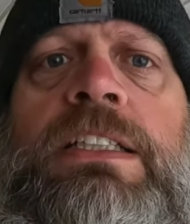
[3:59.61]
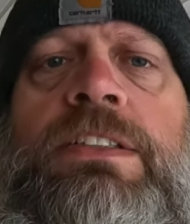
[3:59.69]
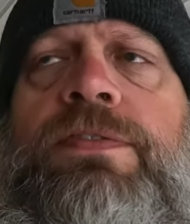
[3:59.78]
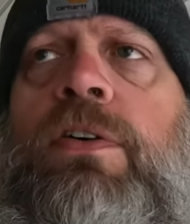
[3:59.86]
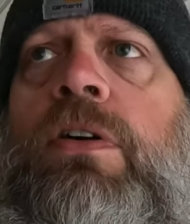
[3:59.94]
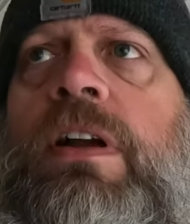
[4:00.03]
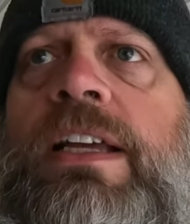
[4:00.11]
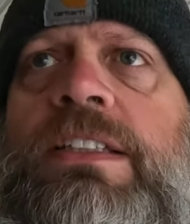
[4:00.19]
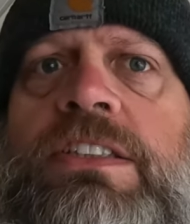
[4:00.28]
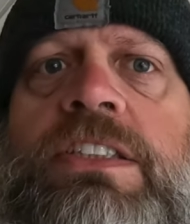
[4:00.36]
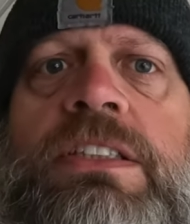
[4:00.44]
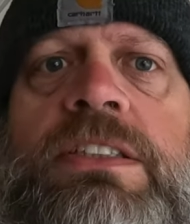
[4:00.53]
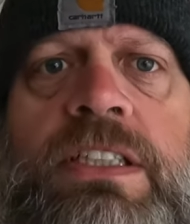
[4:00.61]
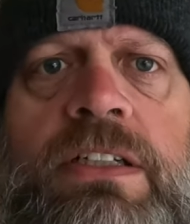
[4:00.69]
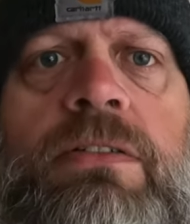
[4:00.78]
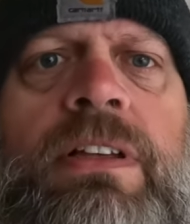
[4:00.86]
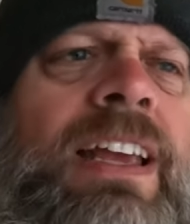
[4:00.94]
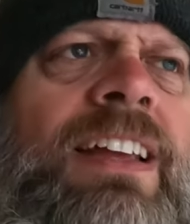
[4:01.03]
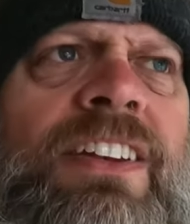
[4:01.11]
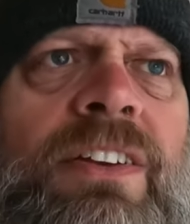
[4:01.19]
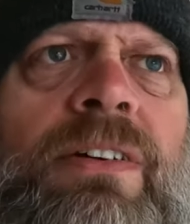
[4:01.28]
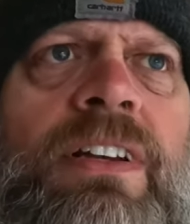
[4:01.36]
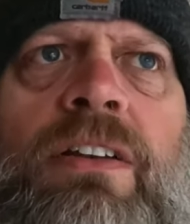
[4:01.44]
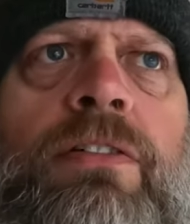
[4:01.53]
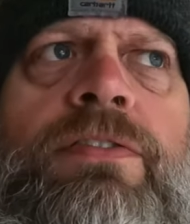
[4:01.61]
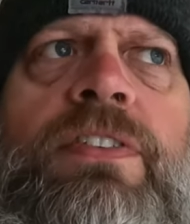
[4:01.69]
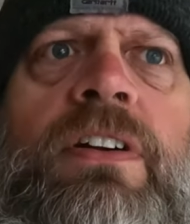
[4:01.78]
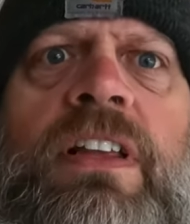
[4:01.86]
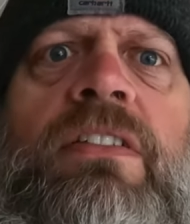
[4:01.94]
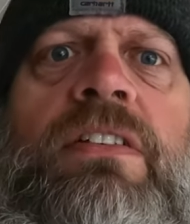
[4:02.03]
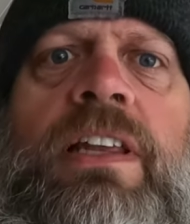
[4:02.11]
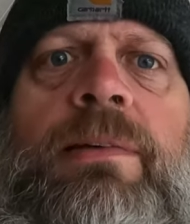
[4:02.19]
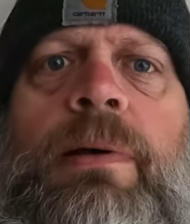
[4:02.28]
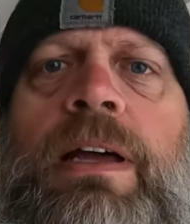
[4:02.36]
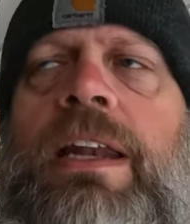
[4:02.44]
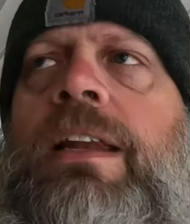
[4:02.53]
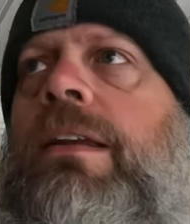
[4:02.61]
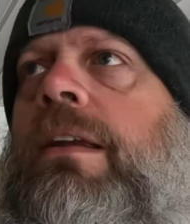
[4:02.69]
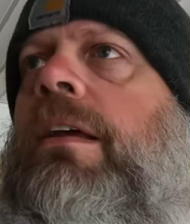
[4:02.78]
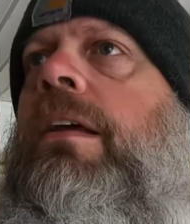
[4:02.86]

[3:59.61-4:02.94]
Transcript: as far as just, do it and don't feel guilty about it.